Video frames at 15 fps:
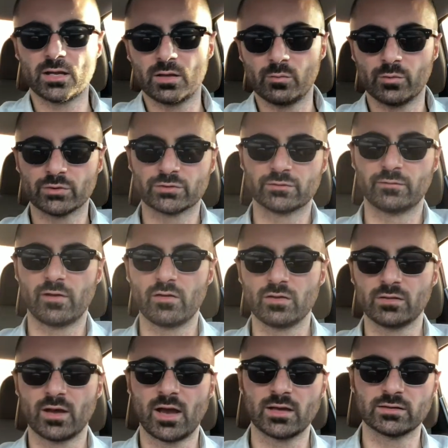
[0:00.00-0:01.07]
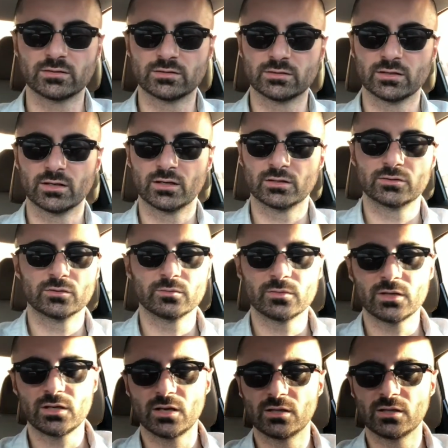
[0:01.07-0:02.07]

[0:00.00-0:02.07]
was very nice to me,